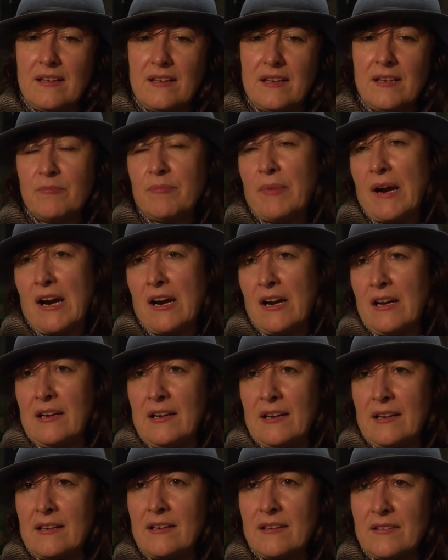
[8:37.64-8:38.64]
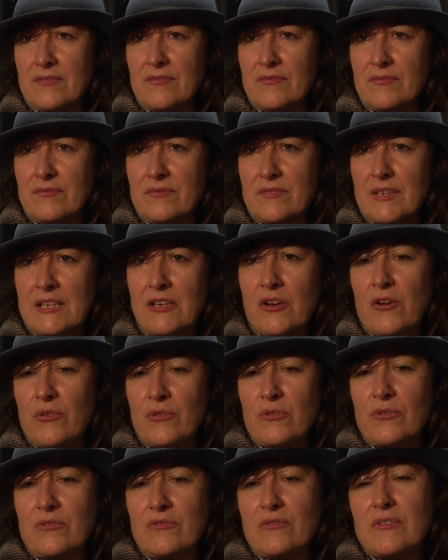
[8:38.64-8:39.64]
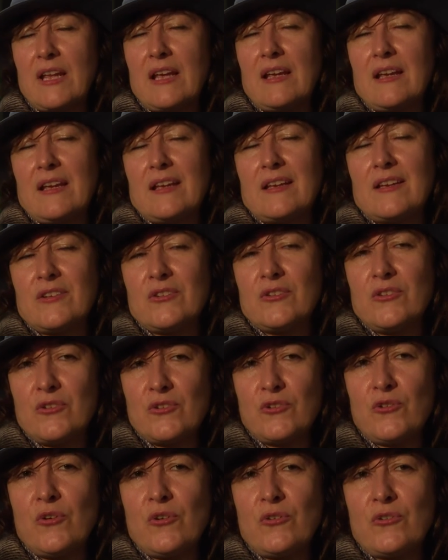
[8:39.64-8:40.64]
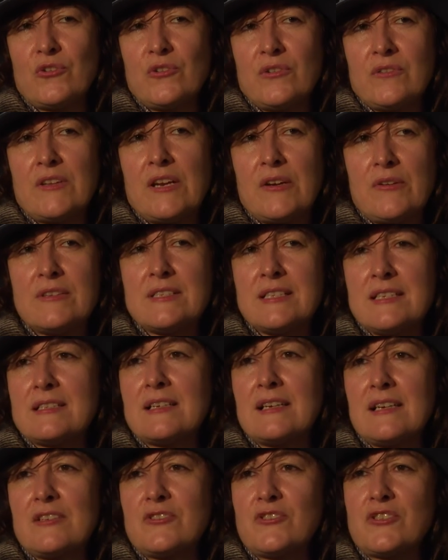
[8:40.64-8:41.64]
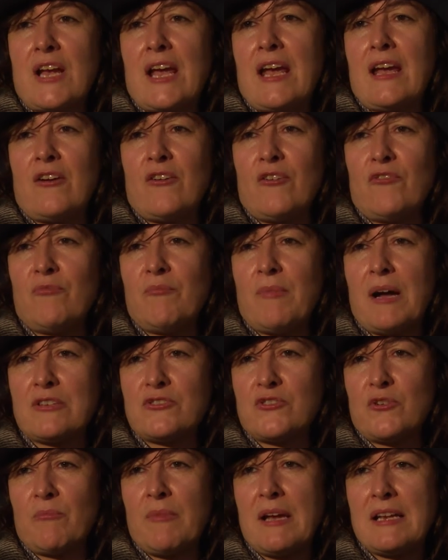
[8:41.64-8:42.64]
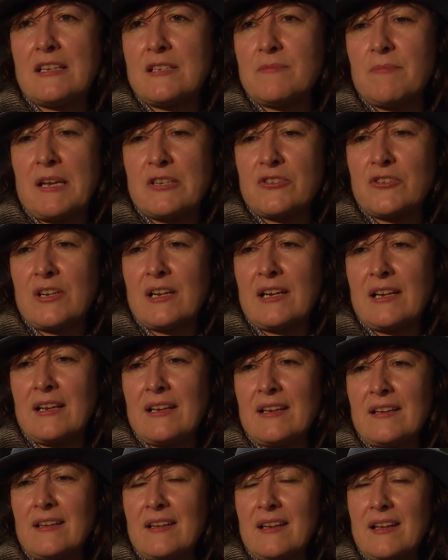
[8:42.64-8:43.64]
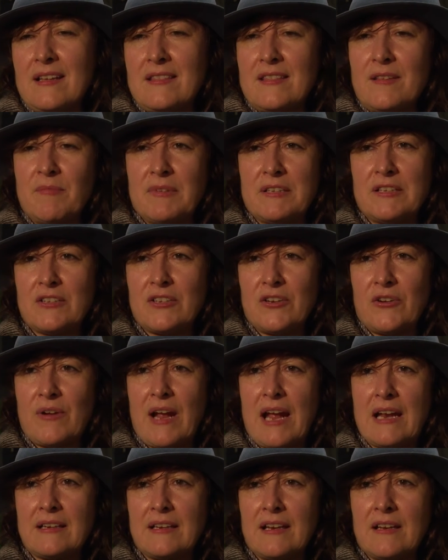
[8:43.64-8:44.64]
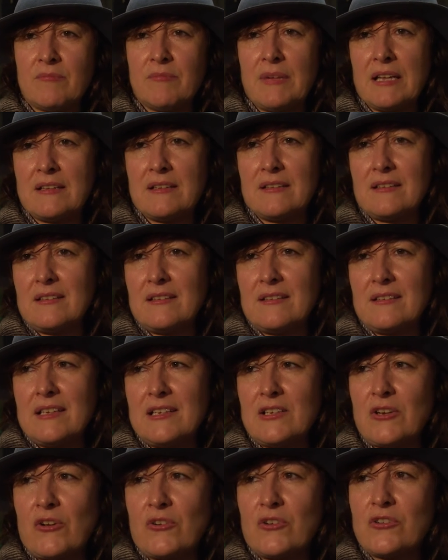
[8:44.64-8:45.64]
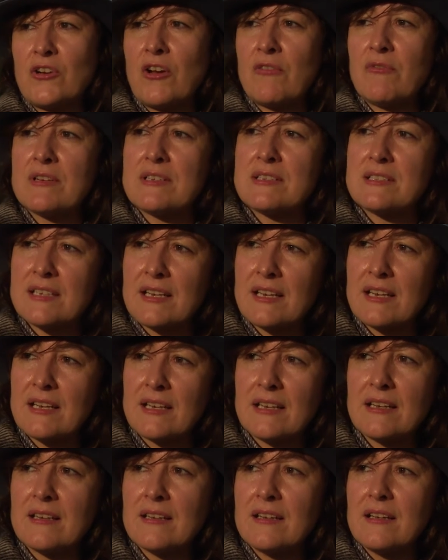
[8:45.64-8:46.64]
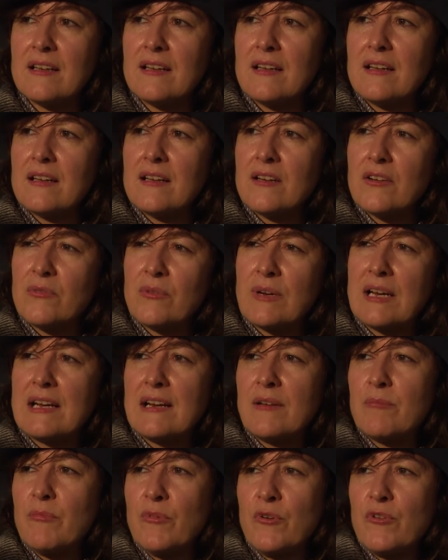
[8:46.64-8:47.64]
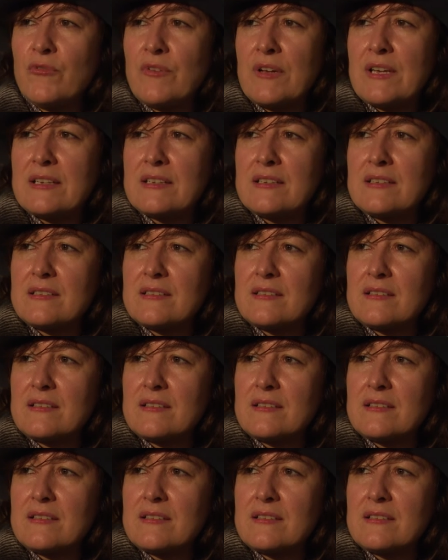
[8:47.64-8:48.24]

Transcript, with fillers: in parallel you know, you, there is this cliche of macho men, especially in the Mediterranean, but you know, you never see really movies